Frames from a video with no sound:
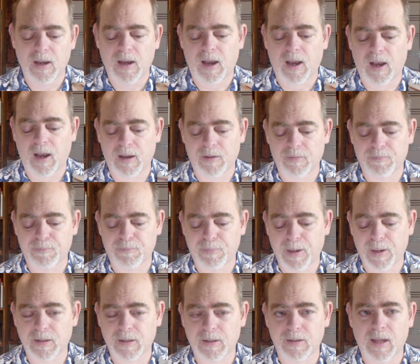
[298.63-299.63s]
Uh,
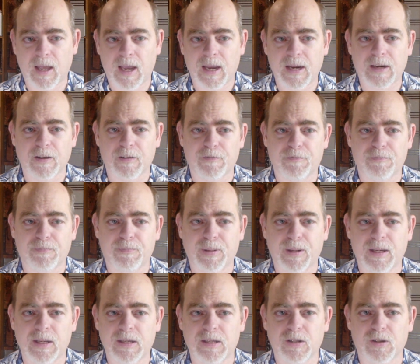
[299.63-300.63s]
being the Knight of
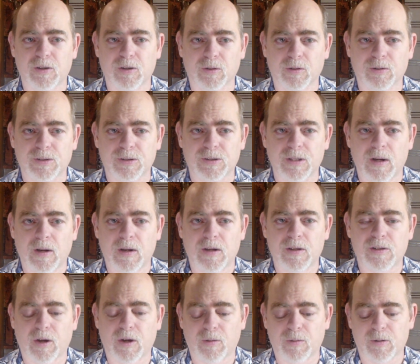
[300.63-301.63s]
Pentacles,
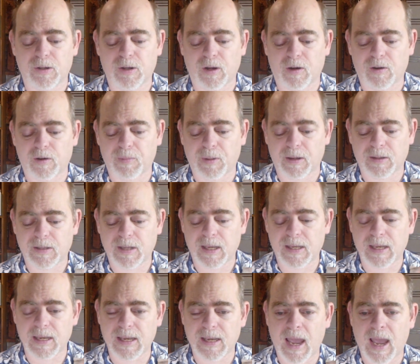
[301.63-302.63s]
so we're talking about
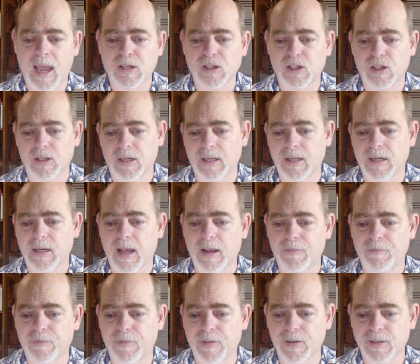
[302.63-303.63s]
taking action in a
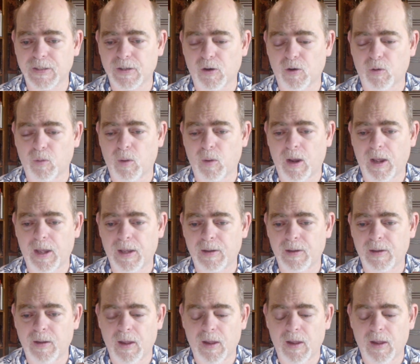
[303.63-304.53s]
physical way.